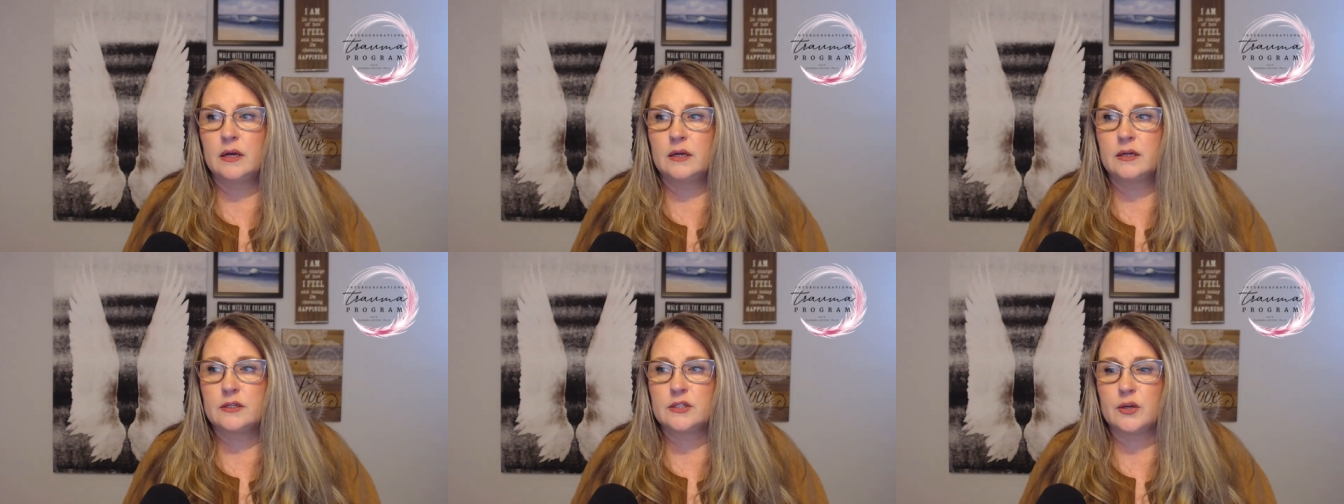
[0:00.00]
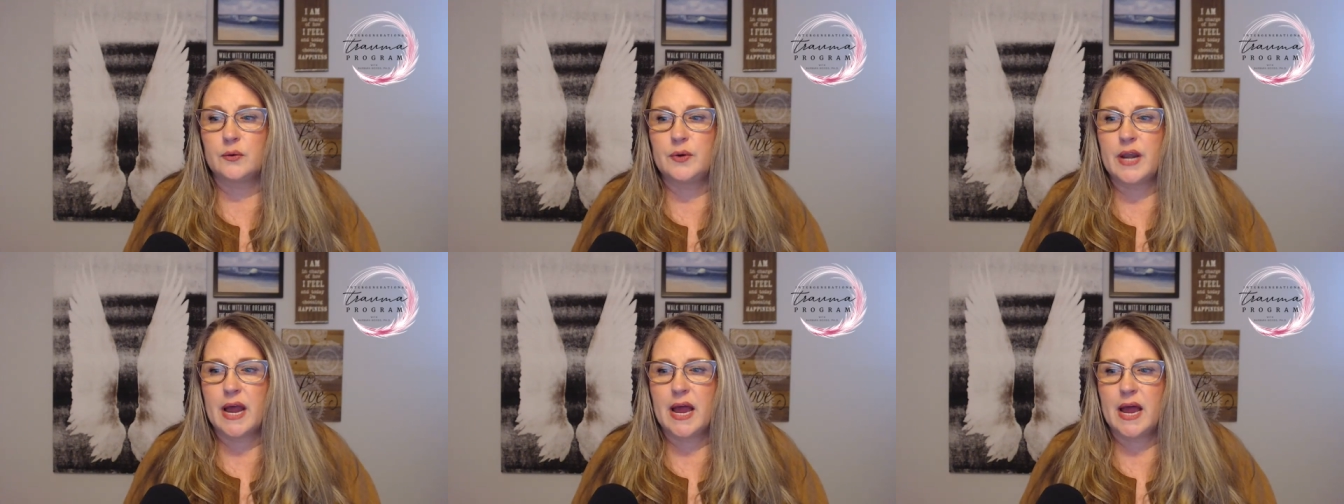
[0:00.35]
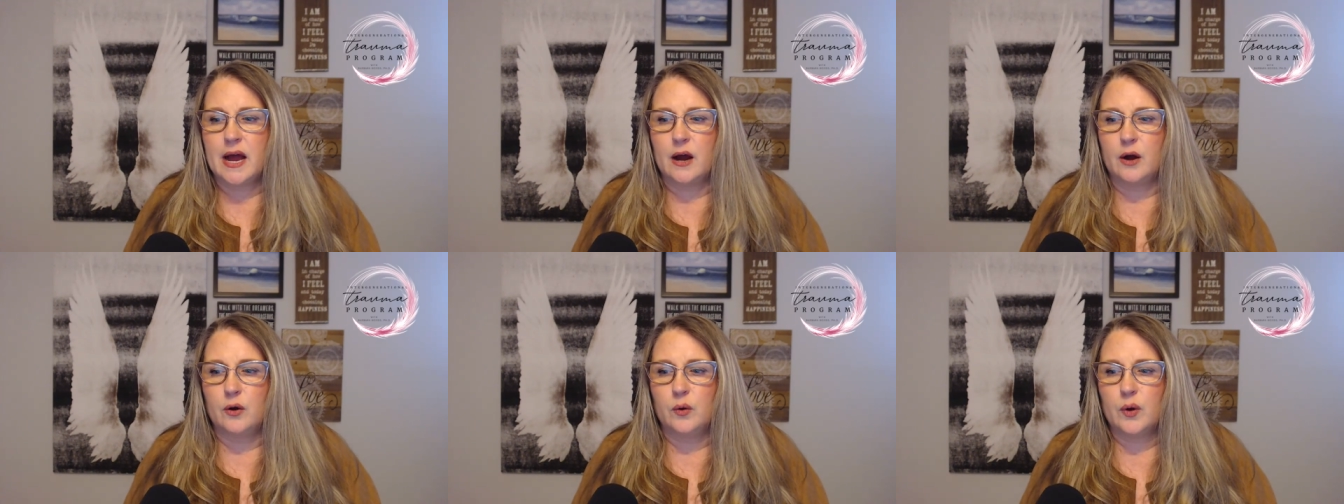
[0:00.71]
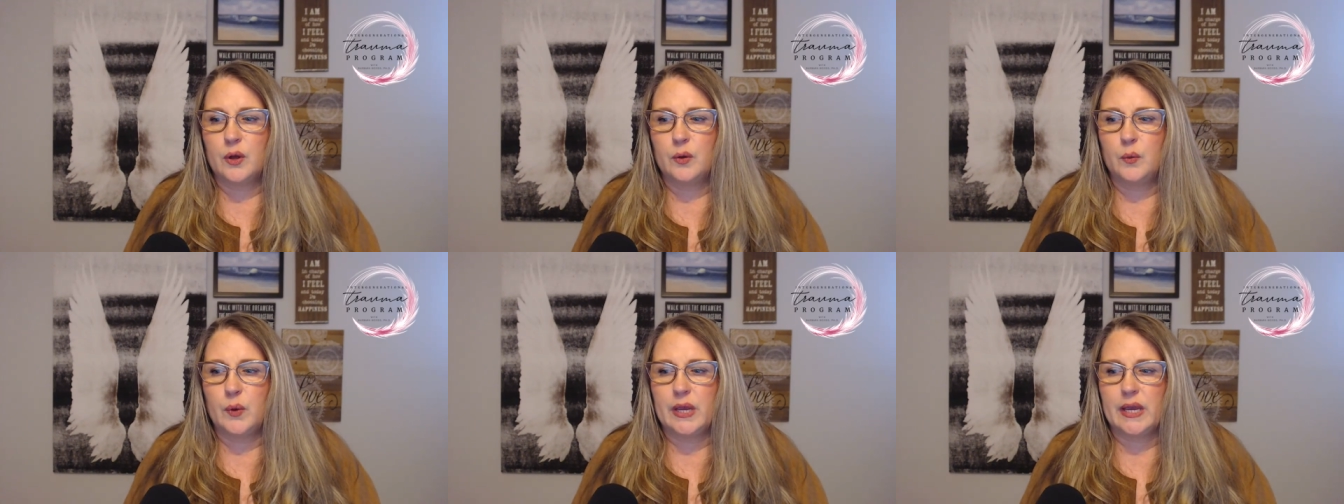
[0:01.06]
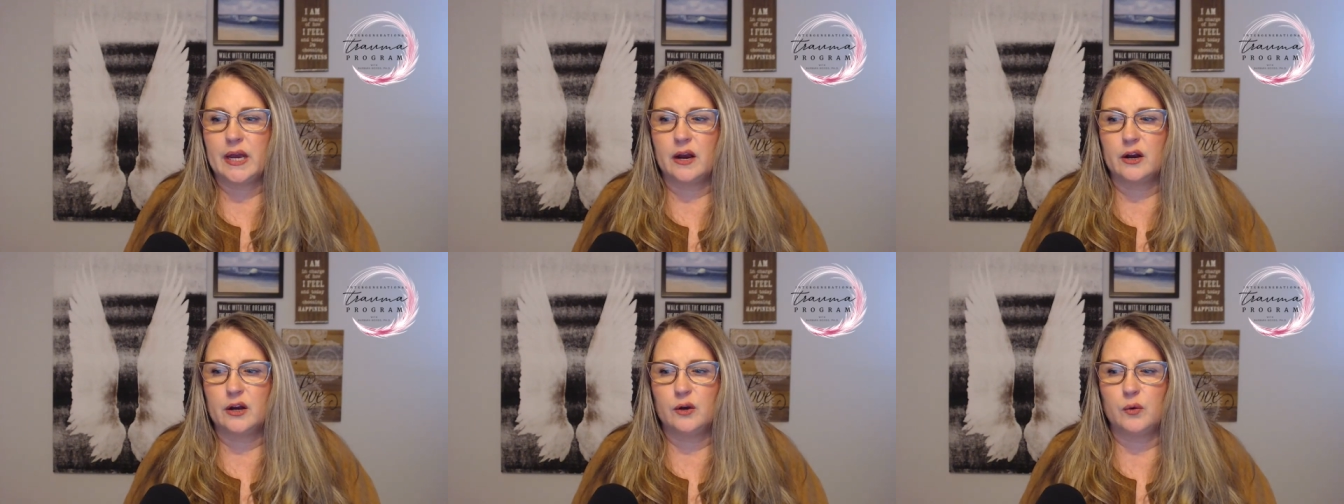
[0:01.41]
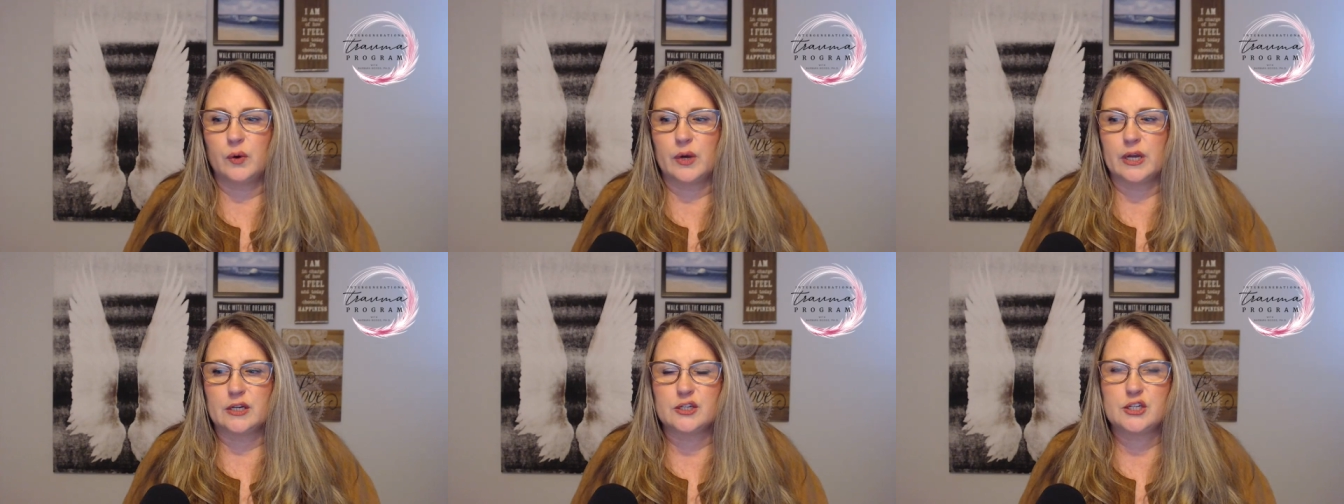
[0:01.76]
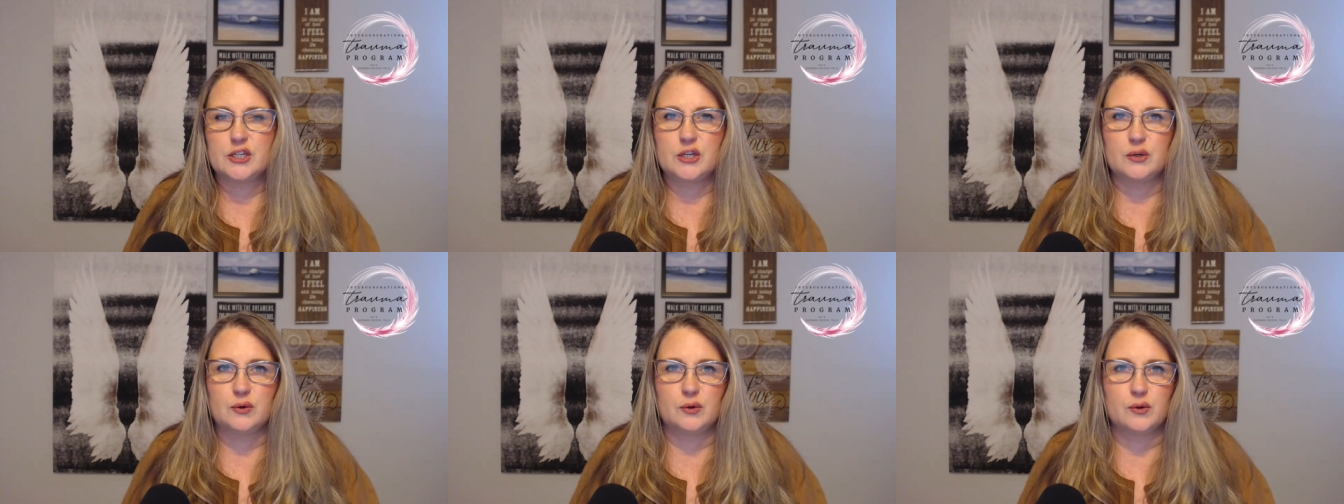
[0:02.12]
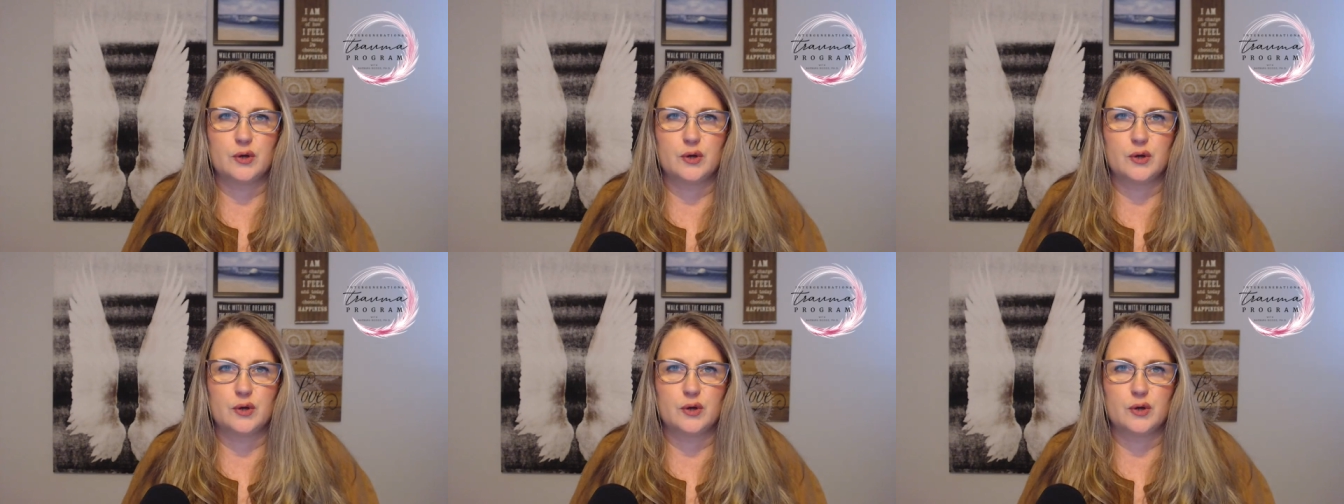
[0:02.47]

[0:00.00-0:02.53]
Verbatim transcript: So now we are going to